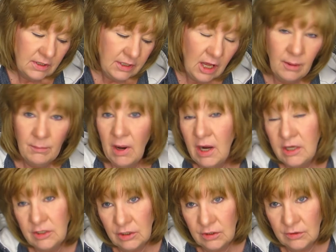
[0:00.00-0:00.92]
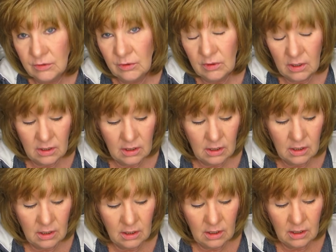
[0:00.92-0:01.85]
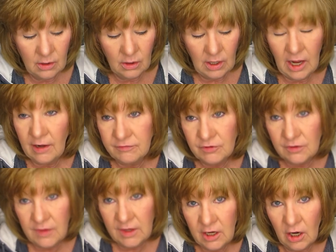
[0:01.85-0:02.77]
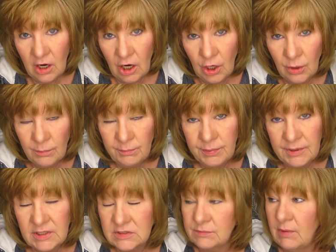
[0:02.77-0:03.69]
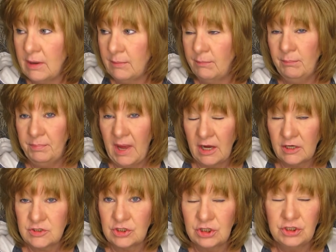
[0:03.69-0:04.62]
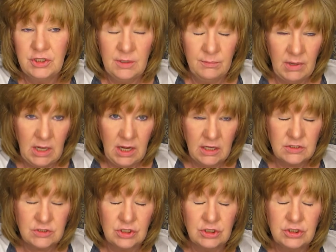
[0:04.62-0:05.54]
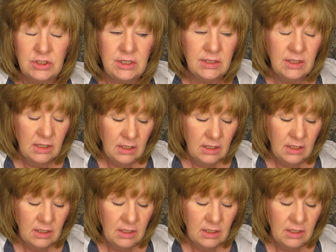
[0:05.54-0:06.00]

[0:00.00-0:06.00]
Now, mind you, after go home, because of my back surgery and my neck surgery,